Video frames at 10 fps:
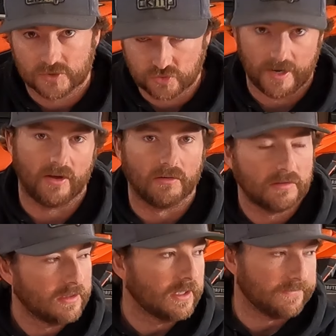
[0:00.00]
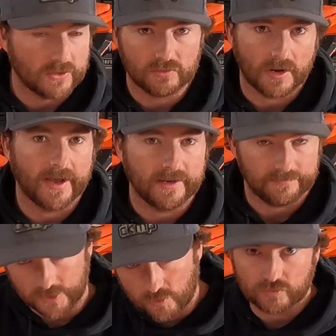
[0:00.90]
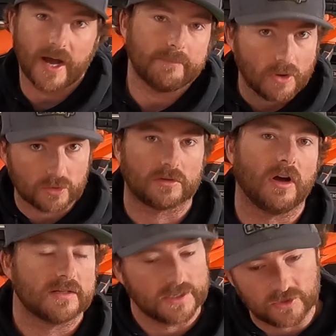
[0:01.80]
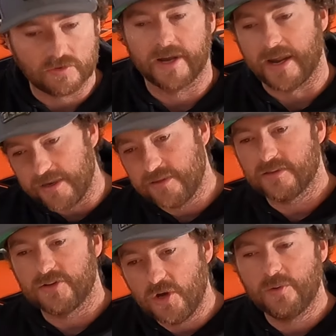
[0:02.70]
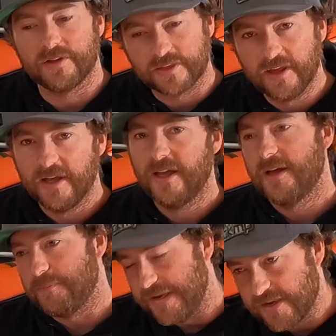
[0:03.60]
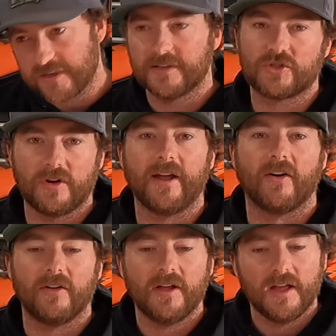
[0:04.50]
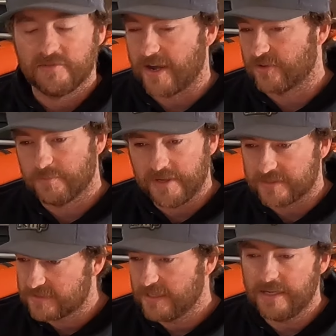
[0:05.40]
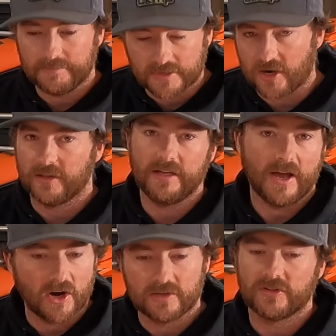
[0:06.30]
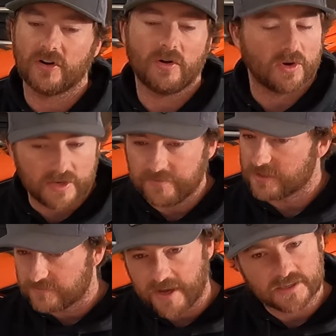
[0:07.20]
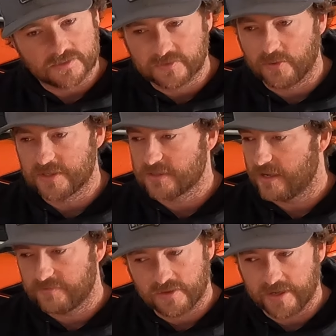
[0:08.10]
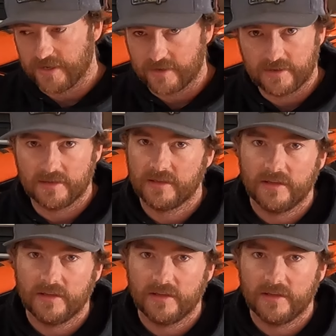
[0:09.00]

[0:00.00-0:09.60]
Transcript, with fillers: trail, if you ride, if you don't ride motocross and you ride anything to do with being in a trail, rather it be steep, gnarly, hard enduro, or even just fast and flowy stuff, like